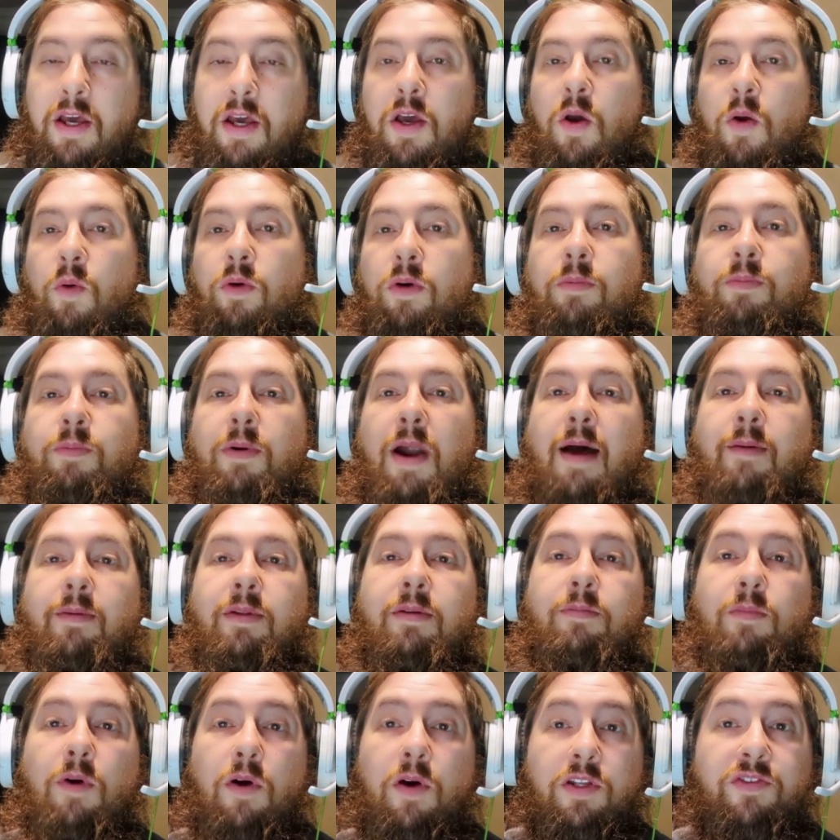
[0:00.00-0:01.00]
we're
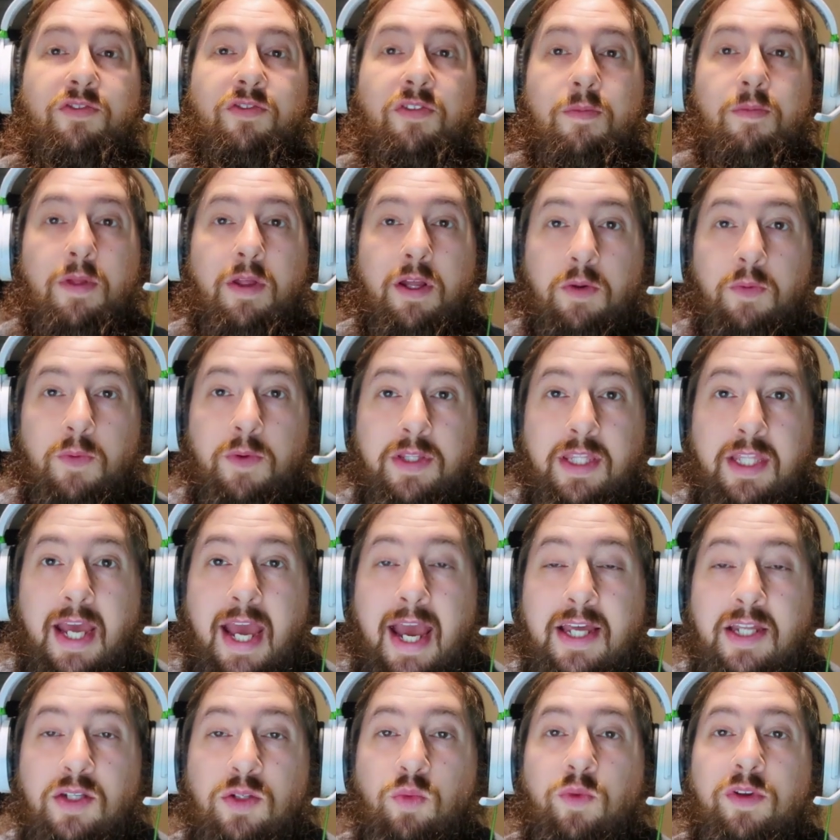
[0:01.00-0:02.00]
probably most familiar with it
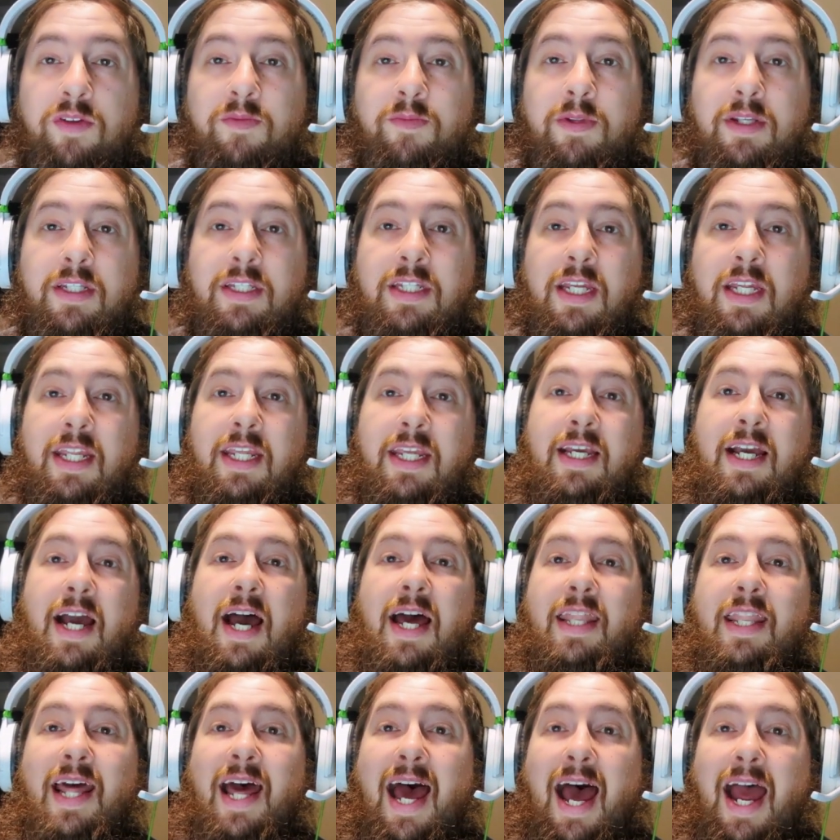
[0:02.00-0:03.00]
as we've been sitting
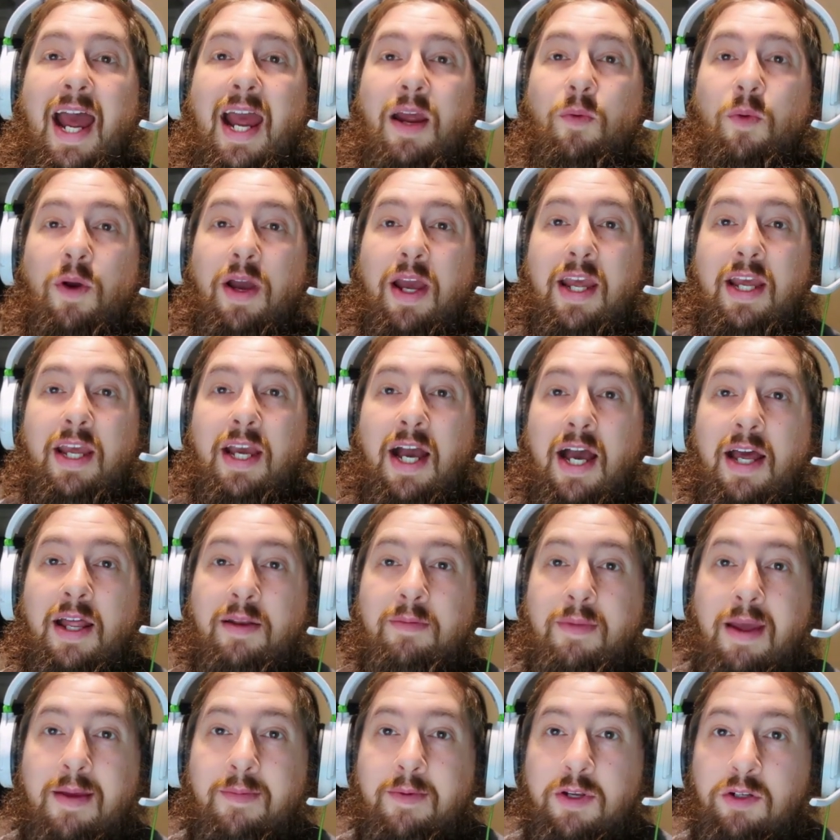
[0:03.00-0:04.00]
on the highway
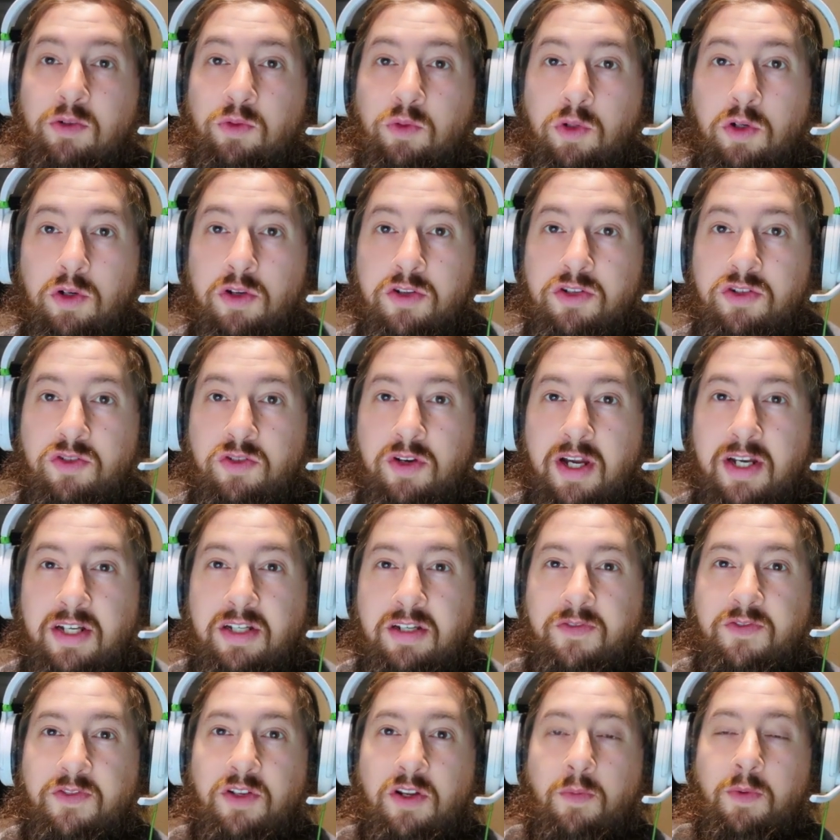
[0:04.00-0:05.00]
on maybe a rural stretch
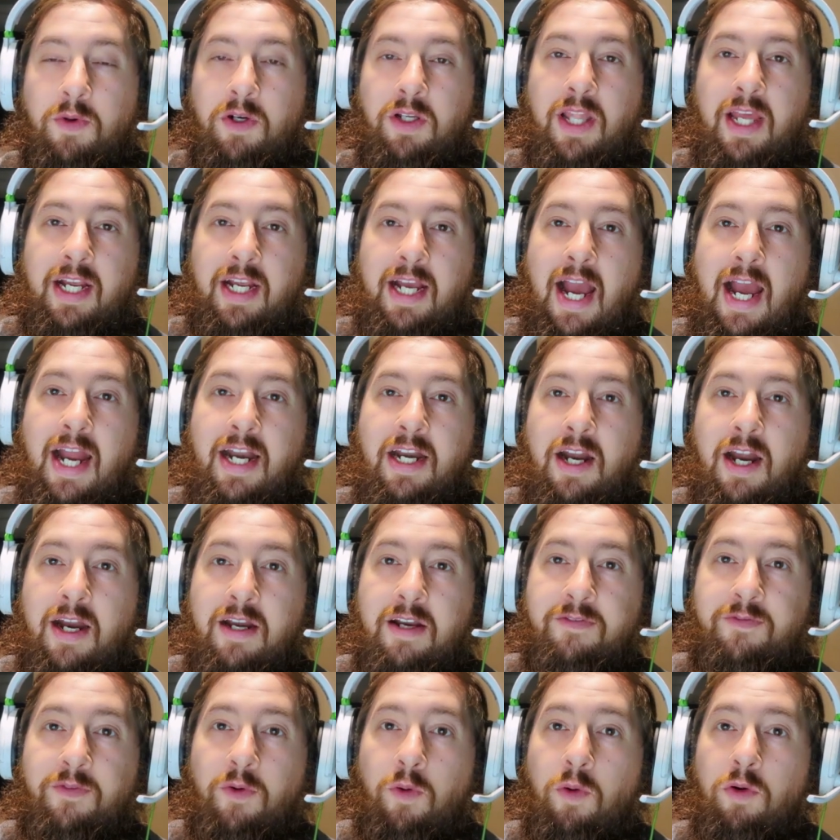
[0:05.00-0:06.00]
of somewhere like
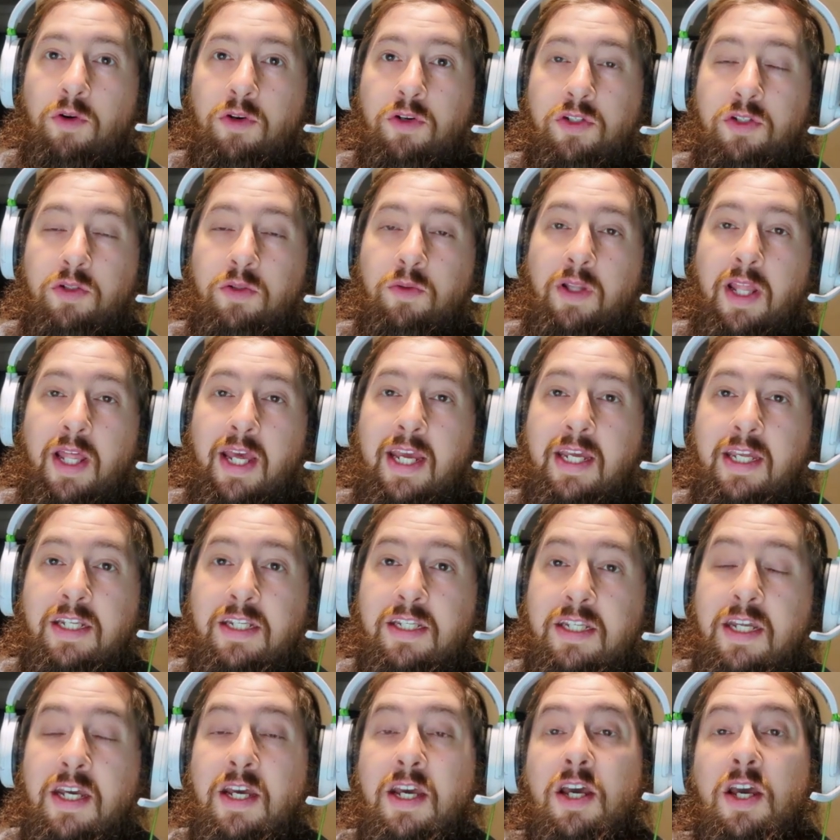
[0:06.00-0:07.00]
I-94, 2
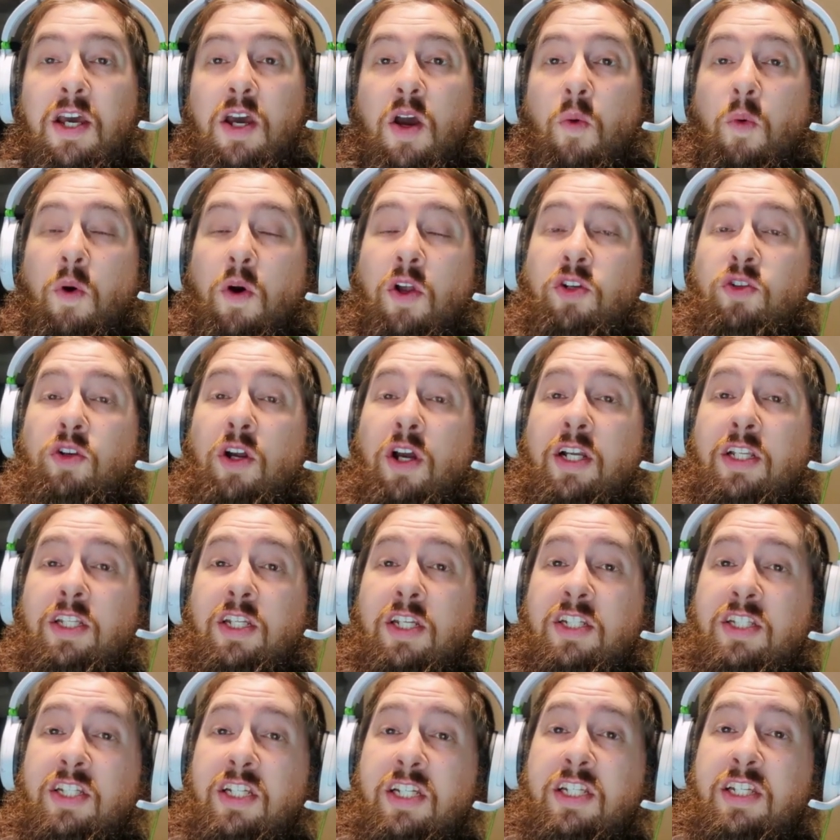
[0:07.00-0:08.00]
lanes. One truck
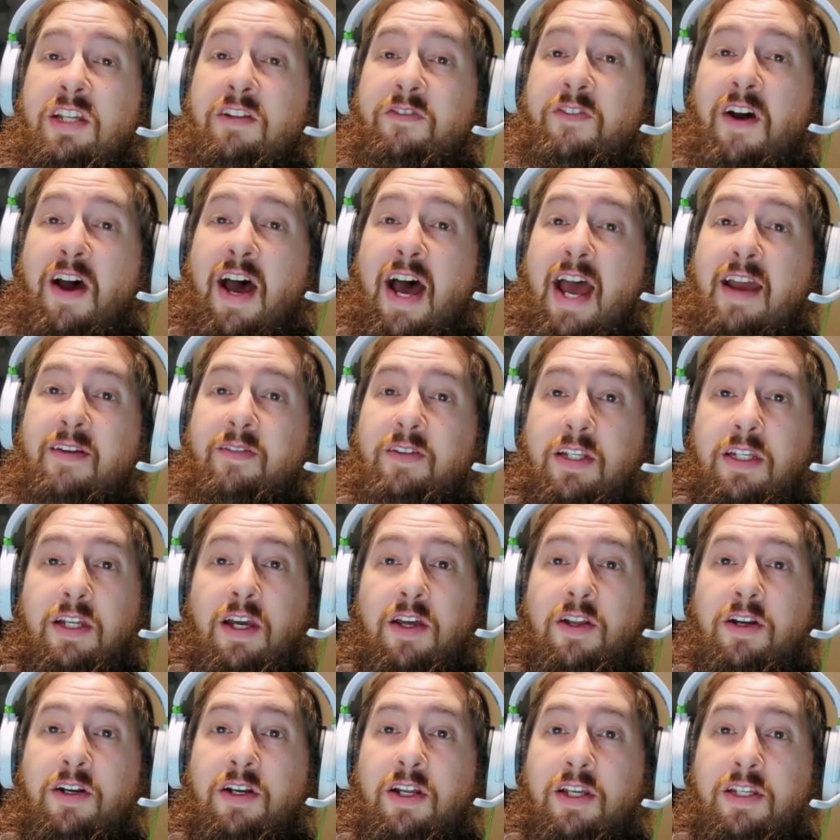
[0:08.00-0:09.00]
does 65 and the
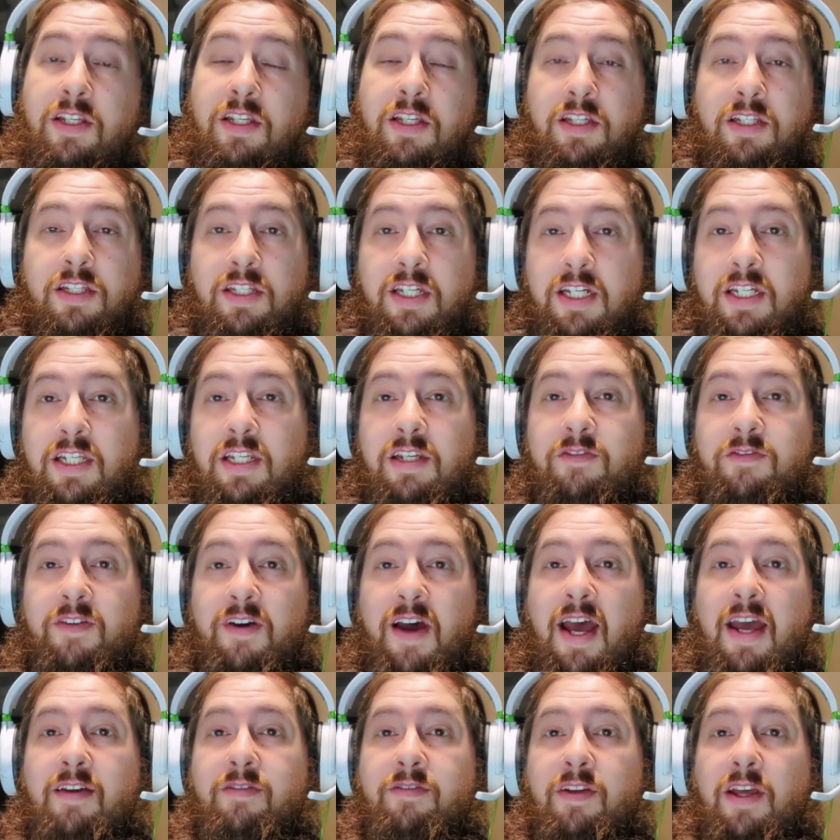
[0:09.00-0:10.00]
other does
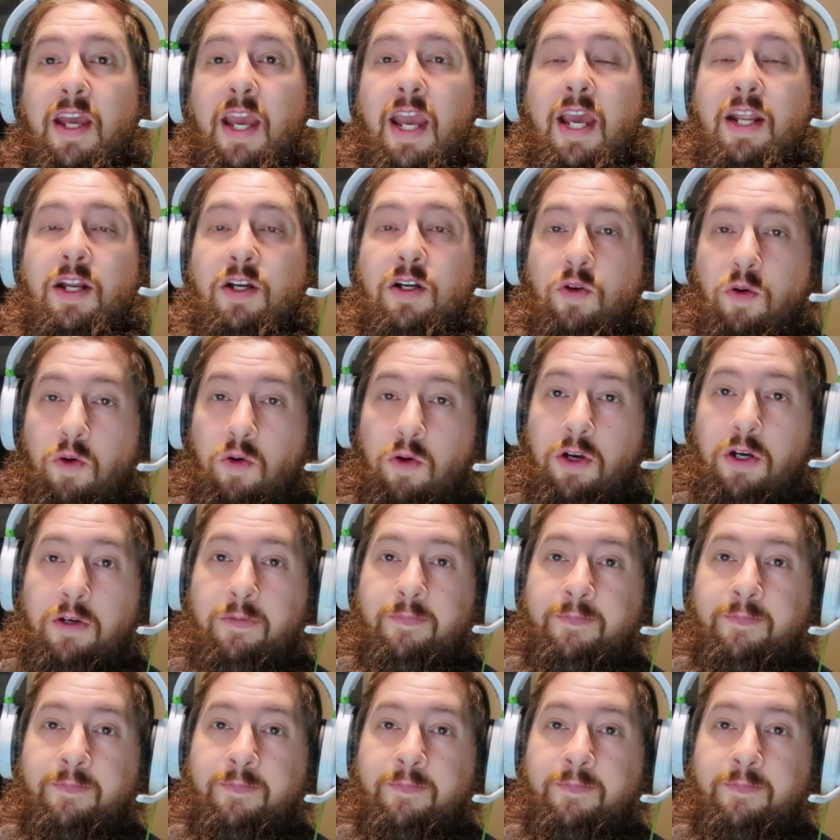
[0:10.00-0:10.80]
65 and a quarter.